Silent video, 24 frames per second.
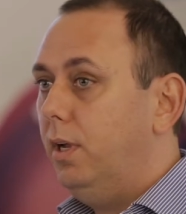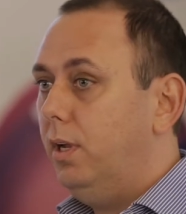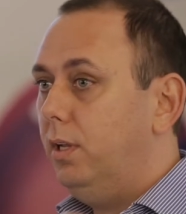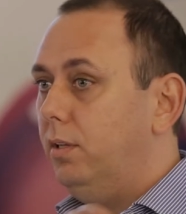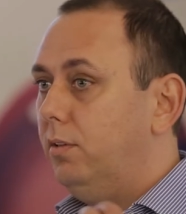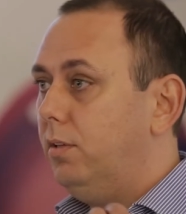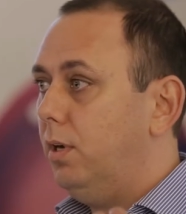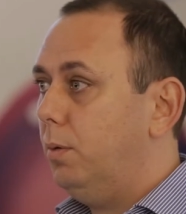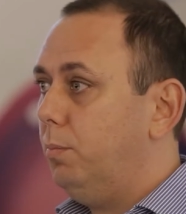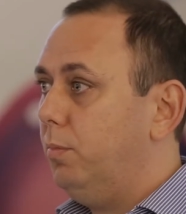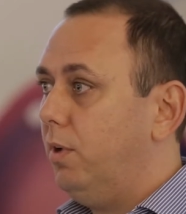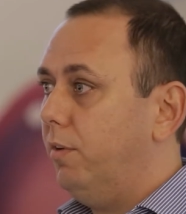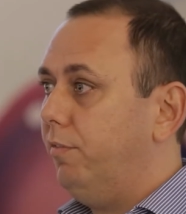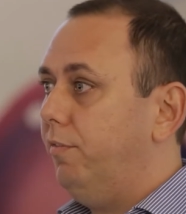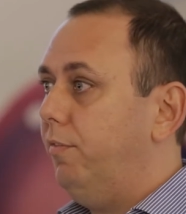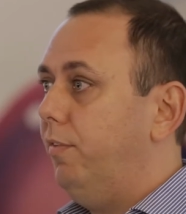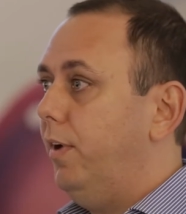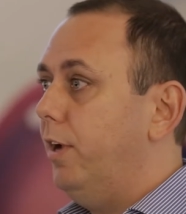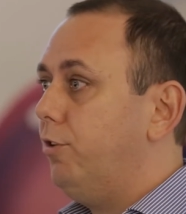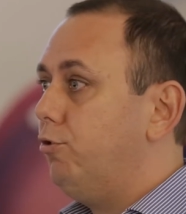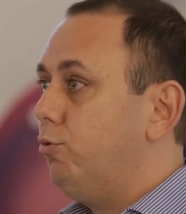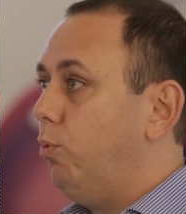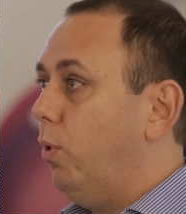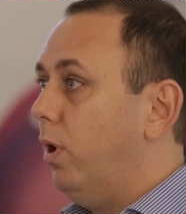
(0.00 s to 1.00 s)
In terms of
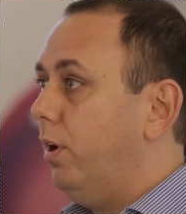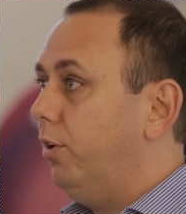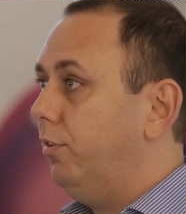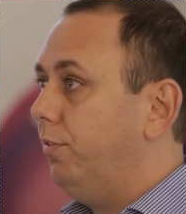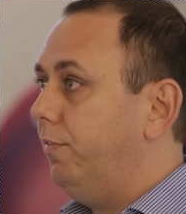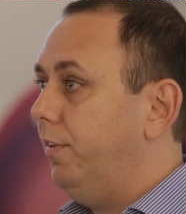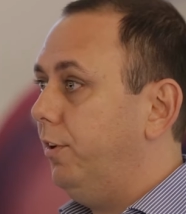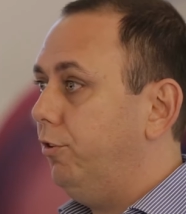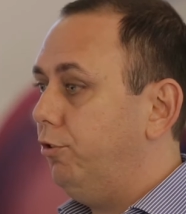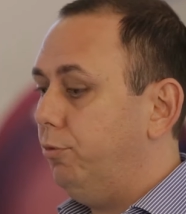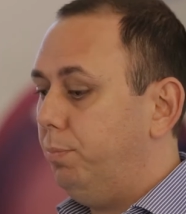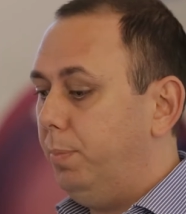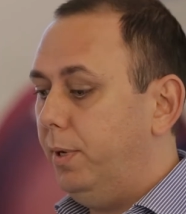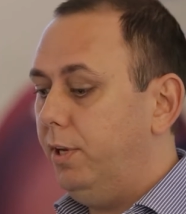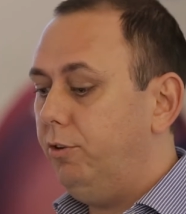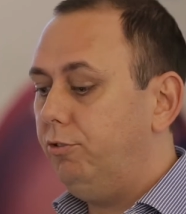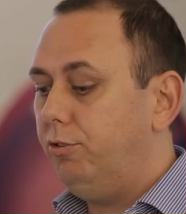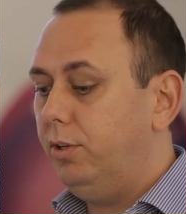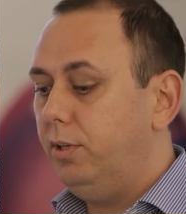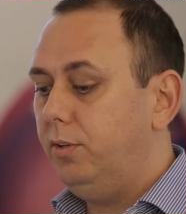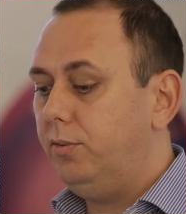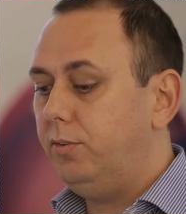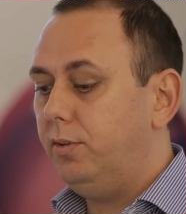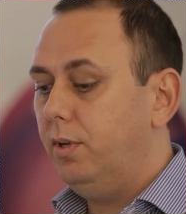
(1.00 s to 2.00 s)
freshwater fish
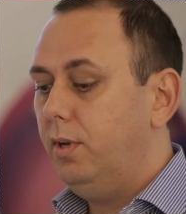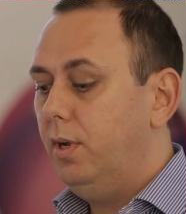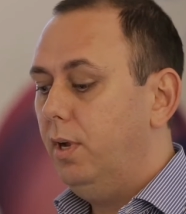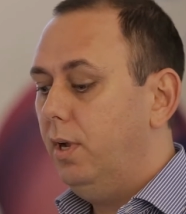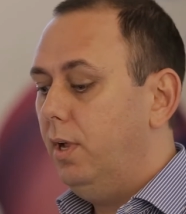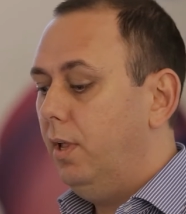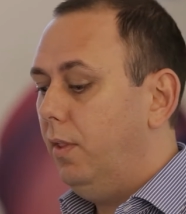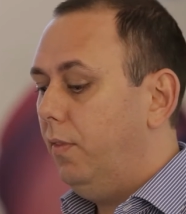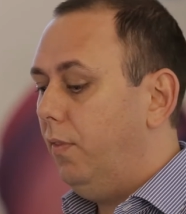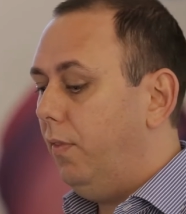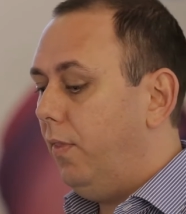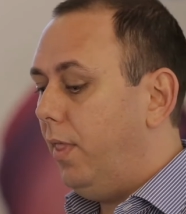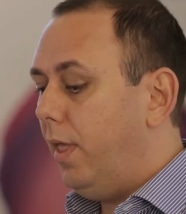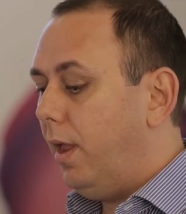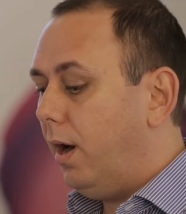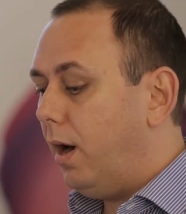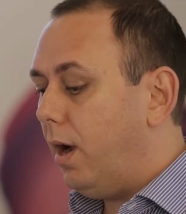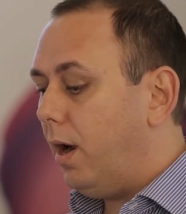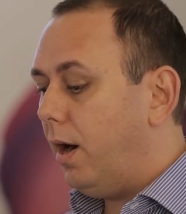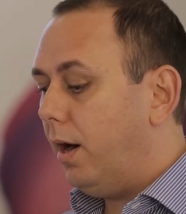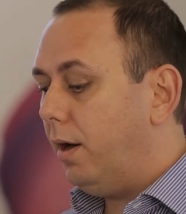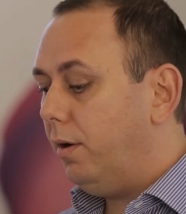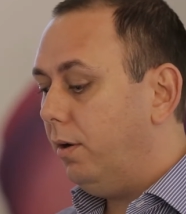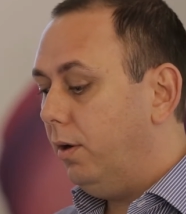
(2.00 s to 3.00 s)
species,
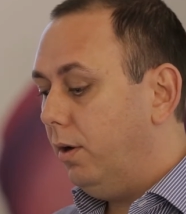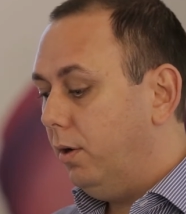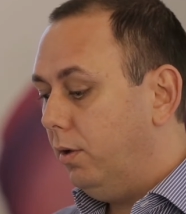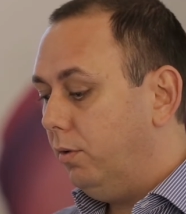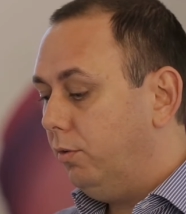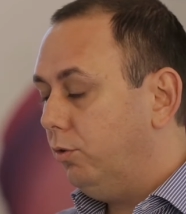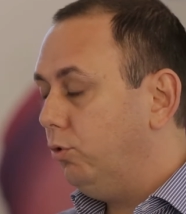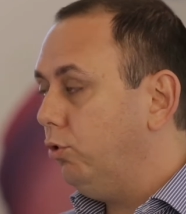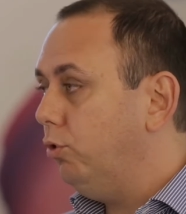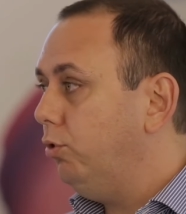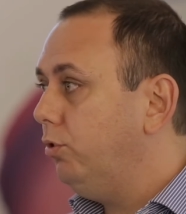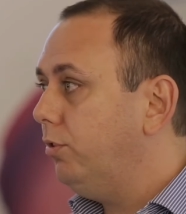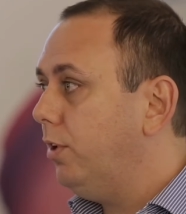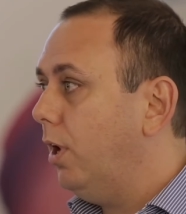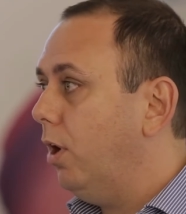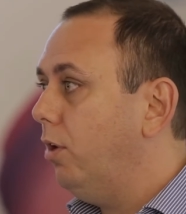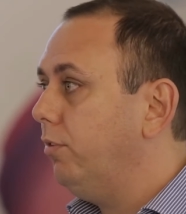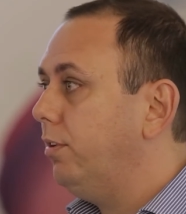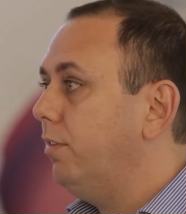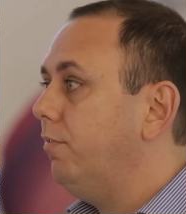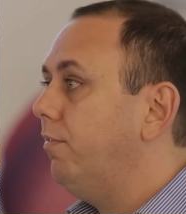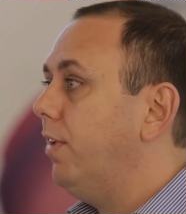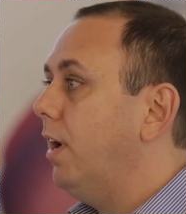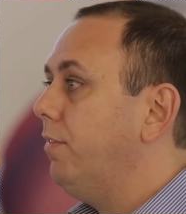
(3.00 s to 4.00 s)
there are
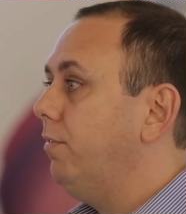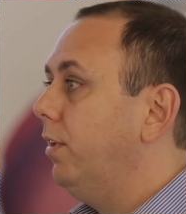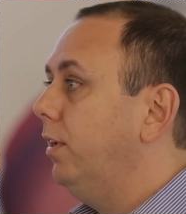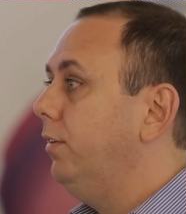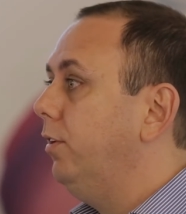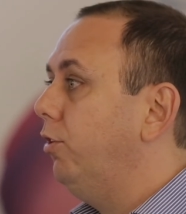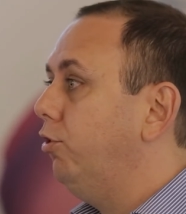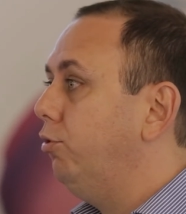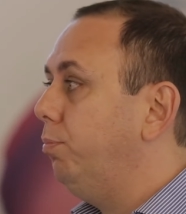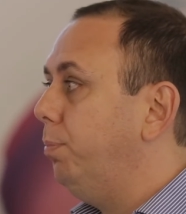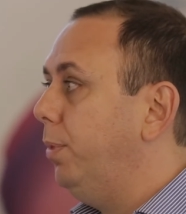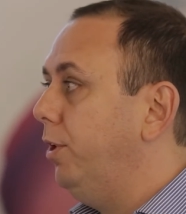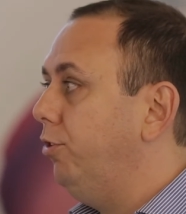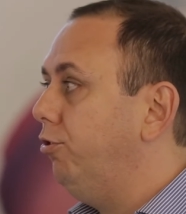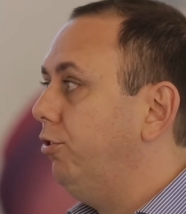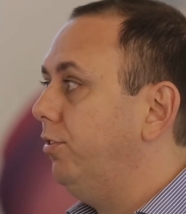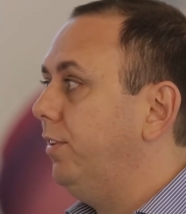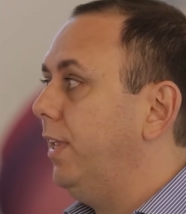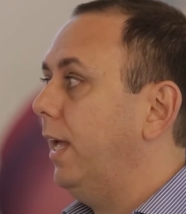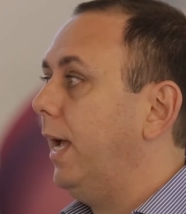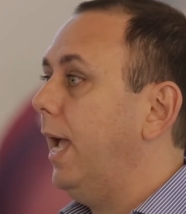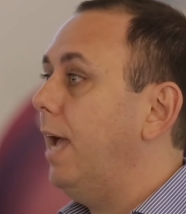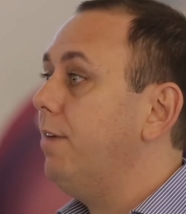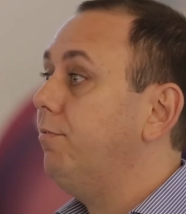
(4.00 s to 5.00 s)
2,500
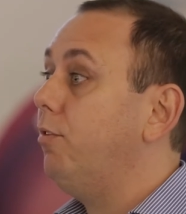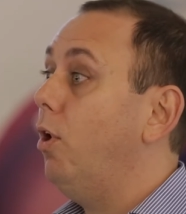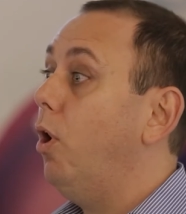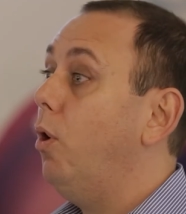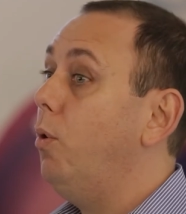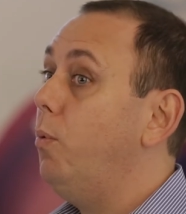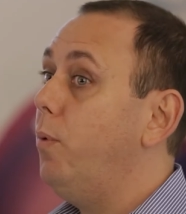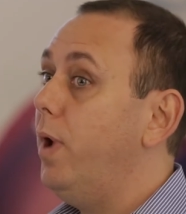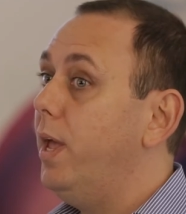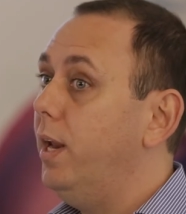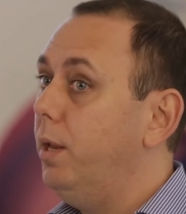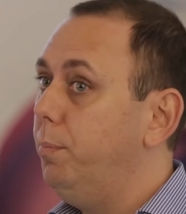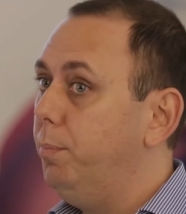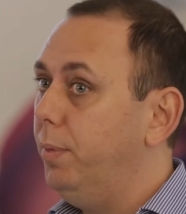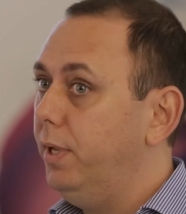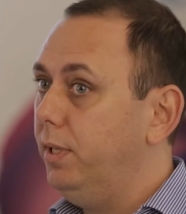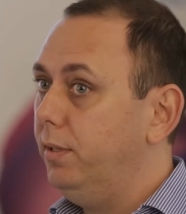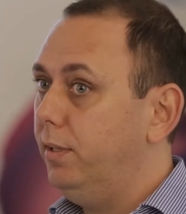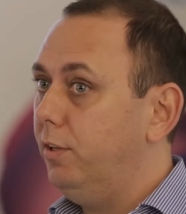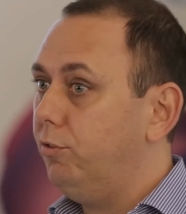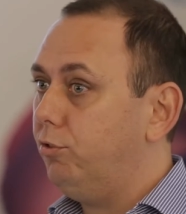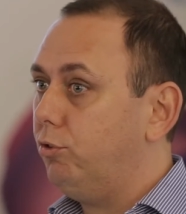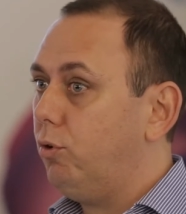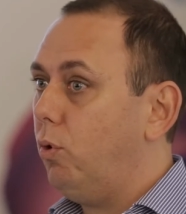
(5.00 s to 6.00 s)
species that have already
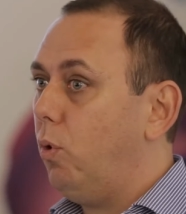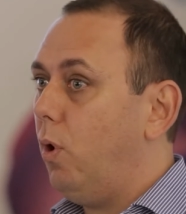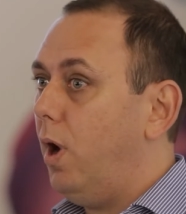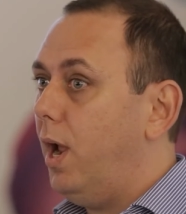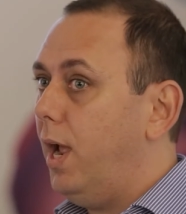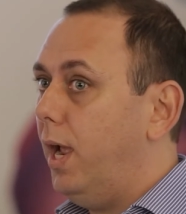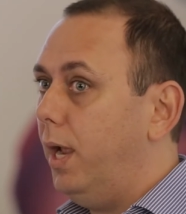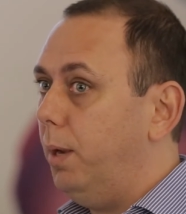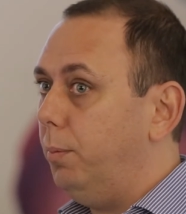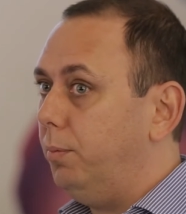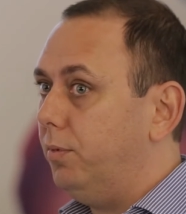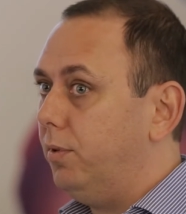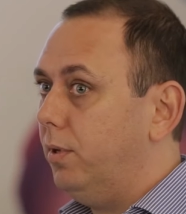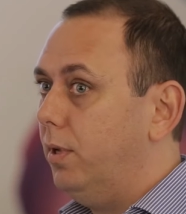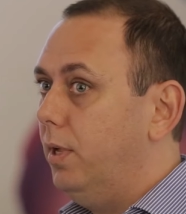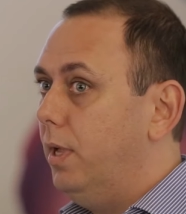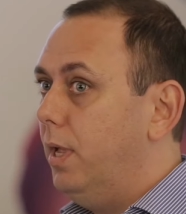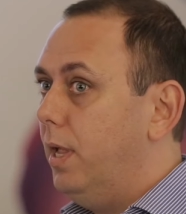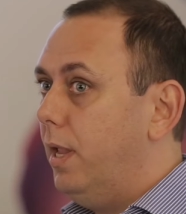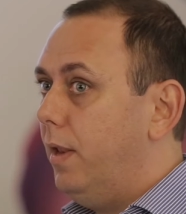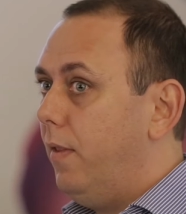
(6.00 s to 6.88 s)
been described.